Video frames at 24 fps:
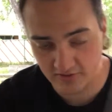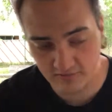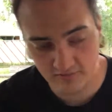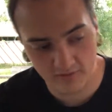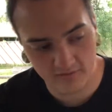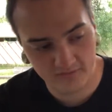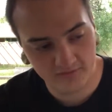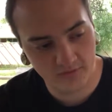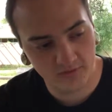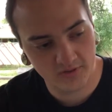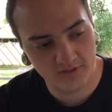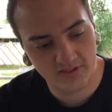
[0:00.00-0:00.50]
2
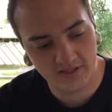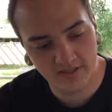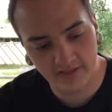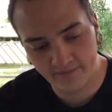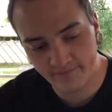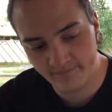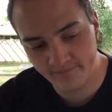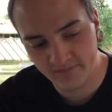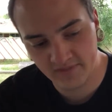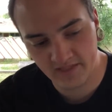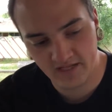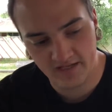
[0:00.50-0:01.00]
on 4K.
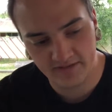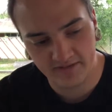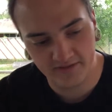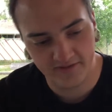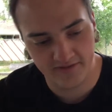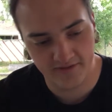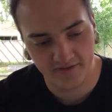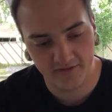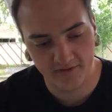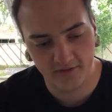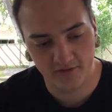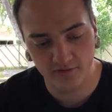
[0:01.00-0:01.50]
And then
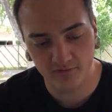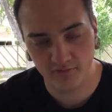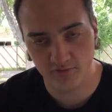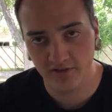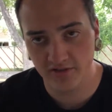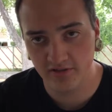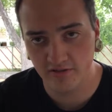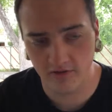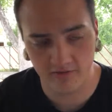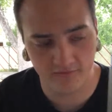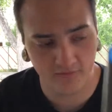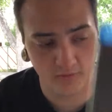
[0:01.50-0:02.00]
the third
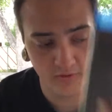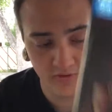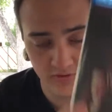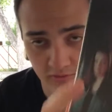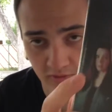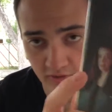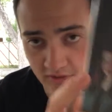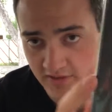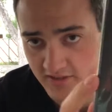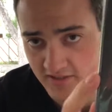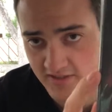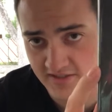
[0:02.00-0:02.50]
one, or fourth
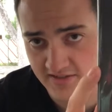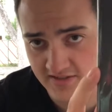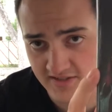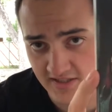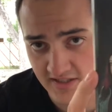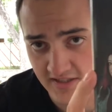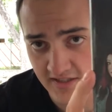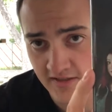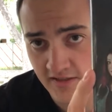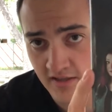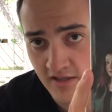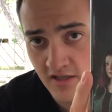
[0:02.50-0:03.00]
one, is
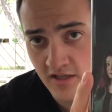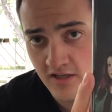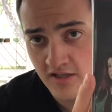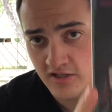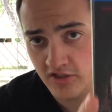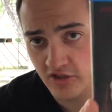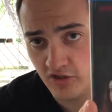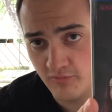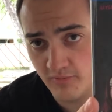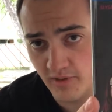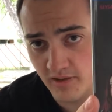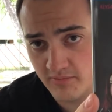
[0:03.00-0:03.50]

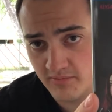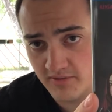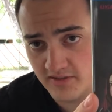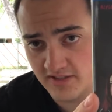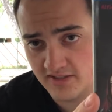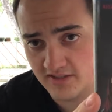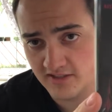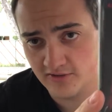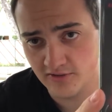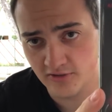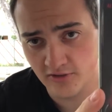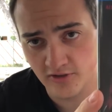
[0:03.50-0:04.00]
You Might Be
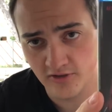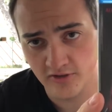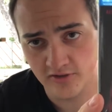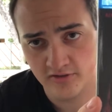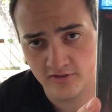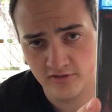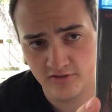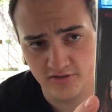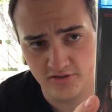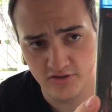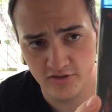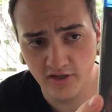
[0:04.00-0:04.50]
the Killer.
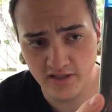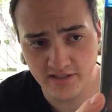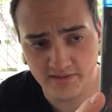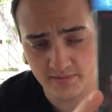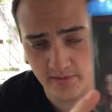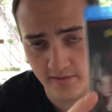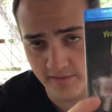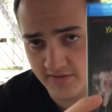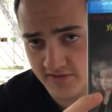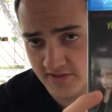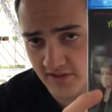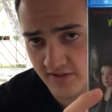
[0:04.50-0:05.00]
You guys
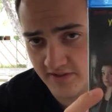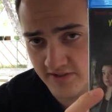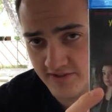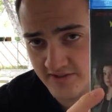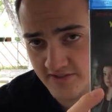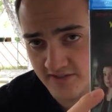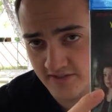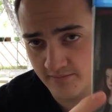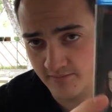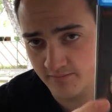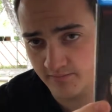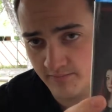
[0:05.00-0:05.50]
probably saw I just
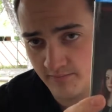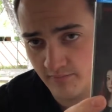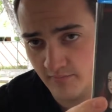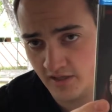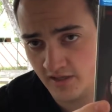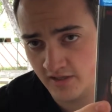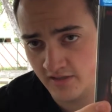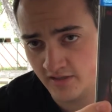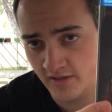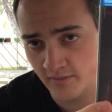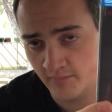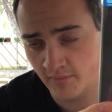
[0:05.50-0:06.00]
did
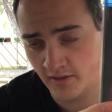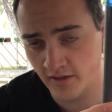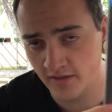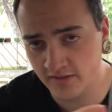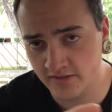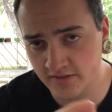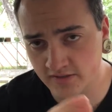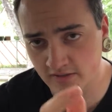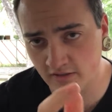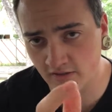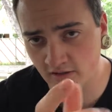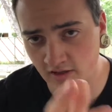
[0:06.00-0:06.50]
an
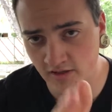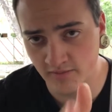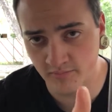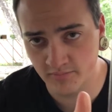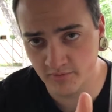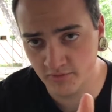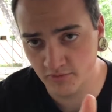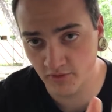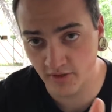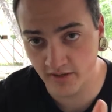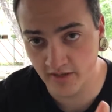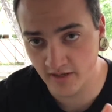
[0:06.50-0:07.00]
unboxing or a
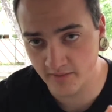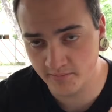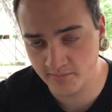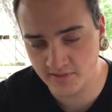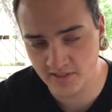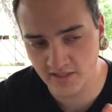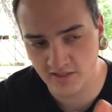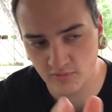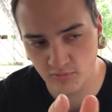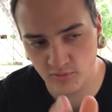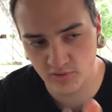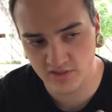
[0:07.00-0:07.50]
Blu-ray
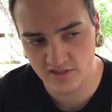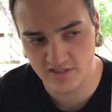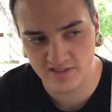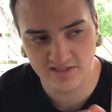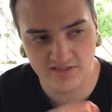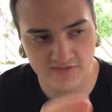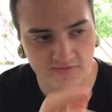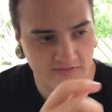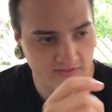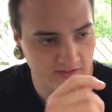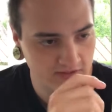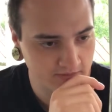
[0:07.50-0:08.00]
update with
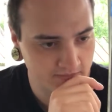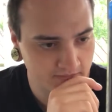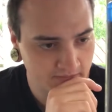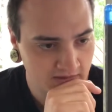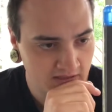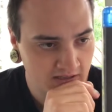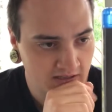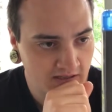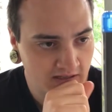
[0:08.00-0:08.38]
this film.